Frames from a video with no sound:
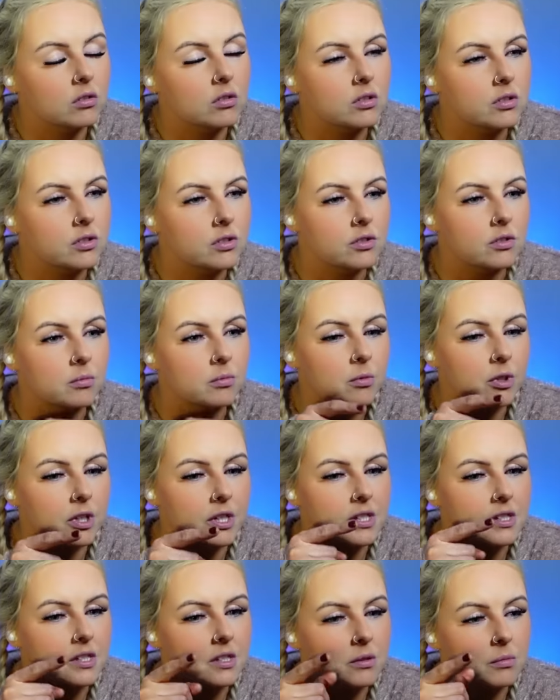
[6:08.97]
He's doing what he
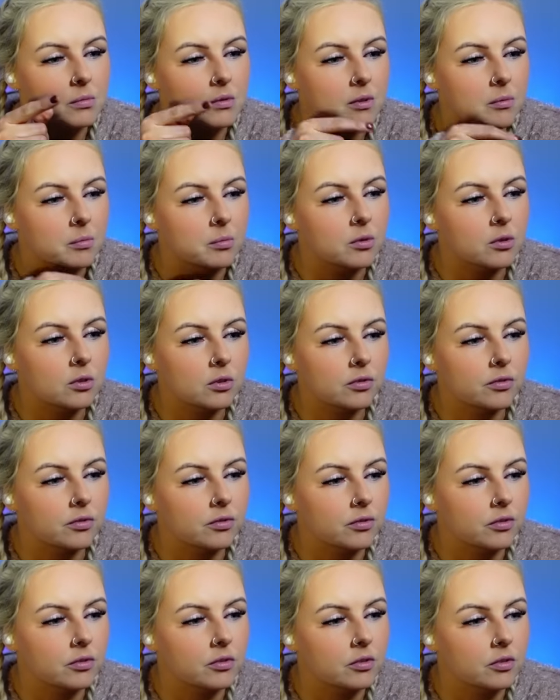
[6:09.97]
did with the
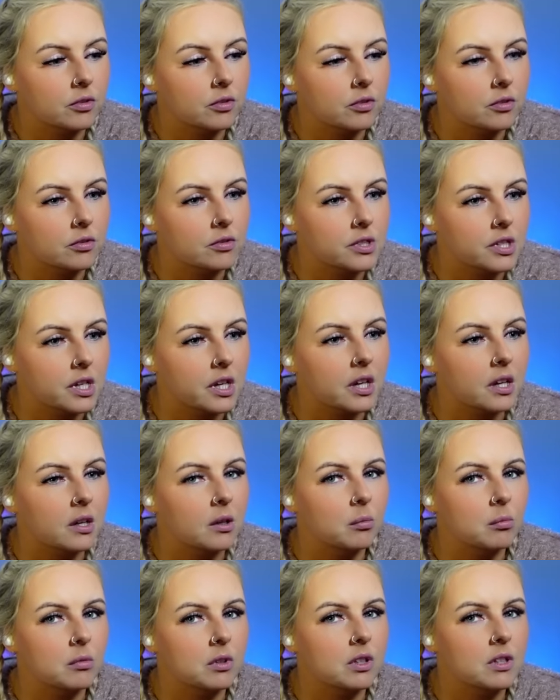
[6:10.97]
wolf. Was that
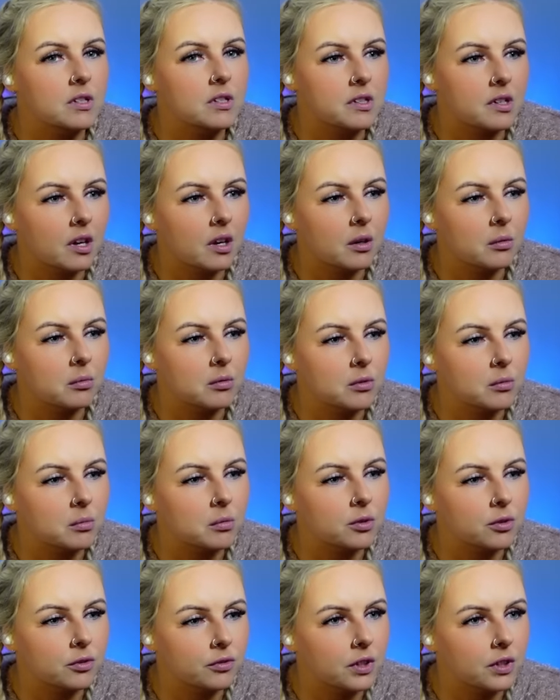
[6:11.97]
him at the start with the wolf?